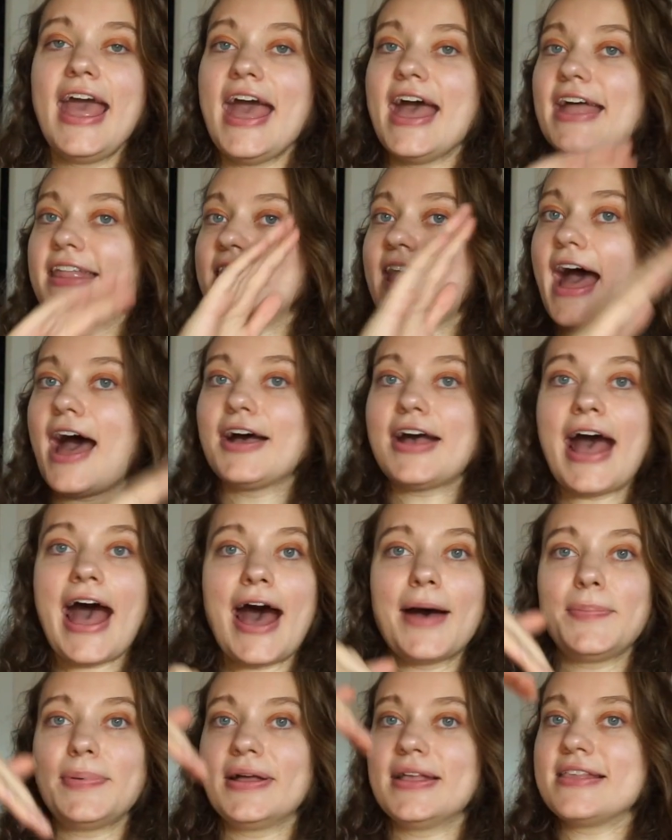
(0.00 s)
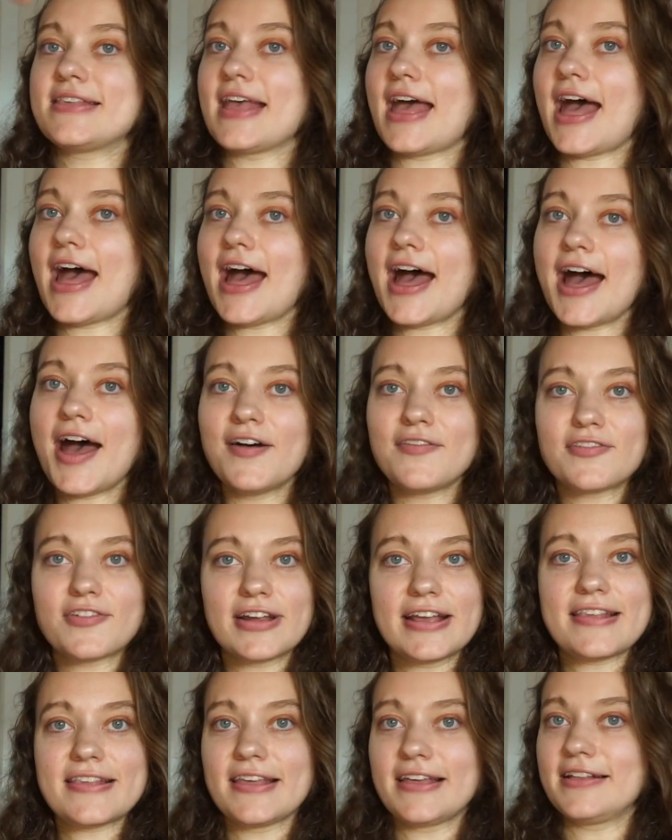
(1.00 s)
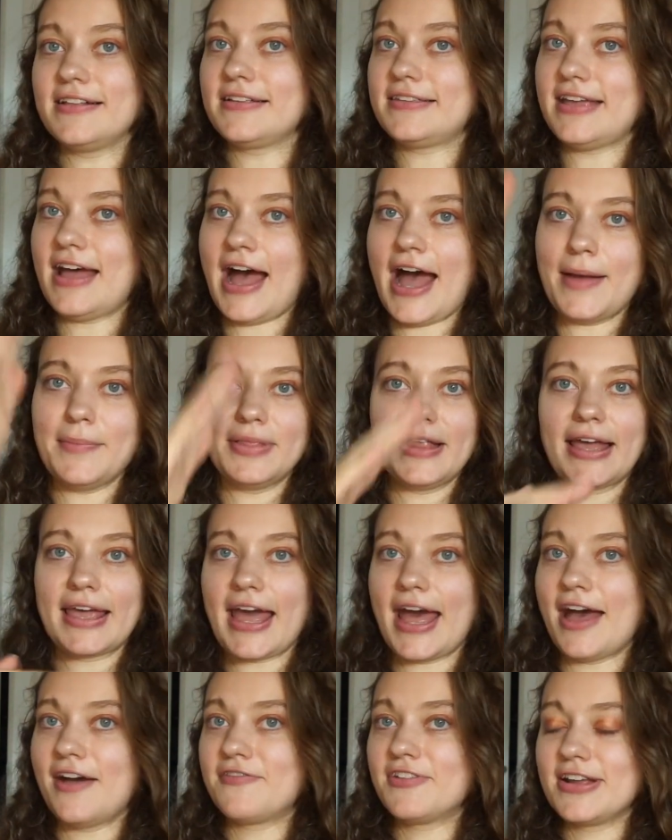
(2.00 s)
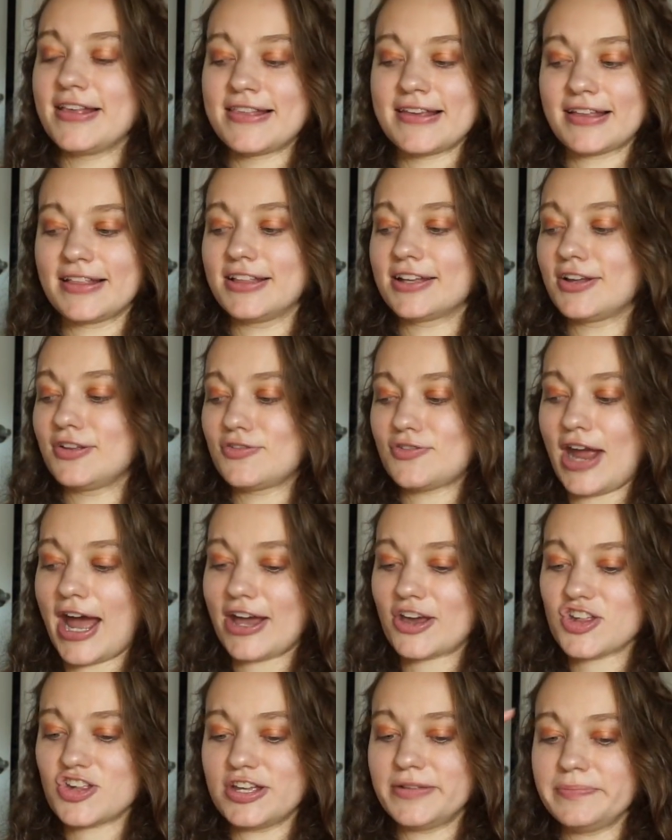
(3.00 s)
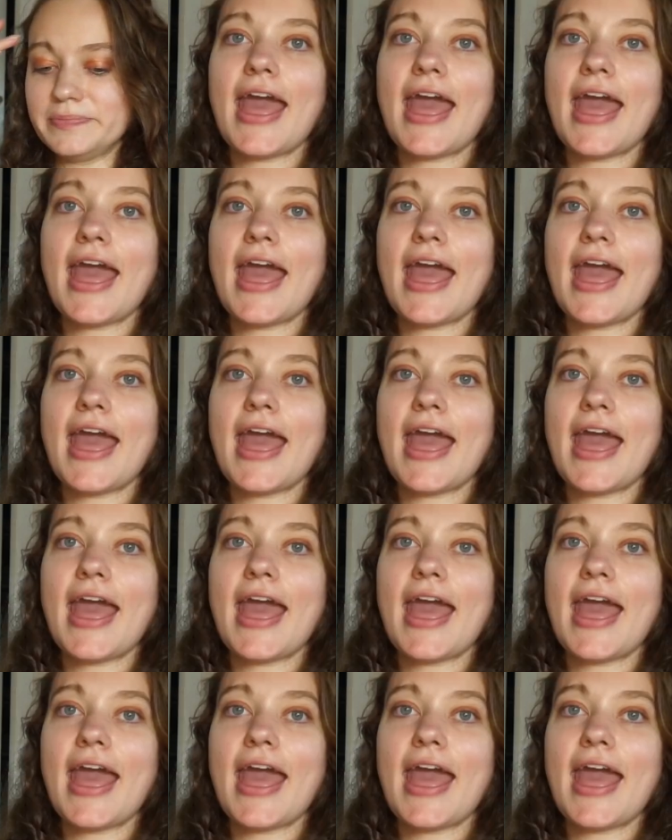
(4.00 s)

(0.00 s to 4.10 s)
And that happens every single time, like every single contraction.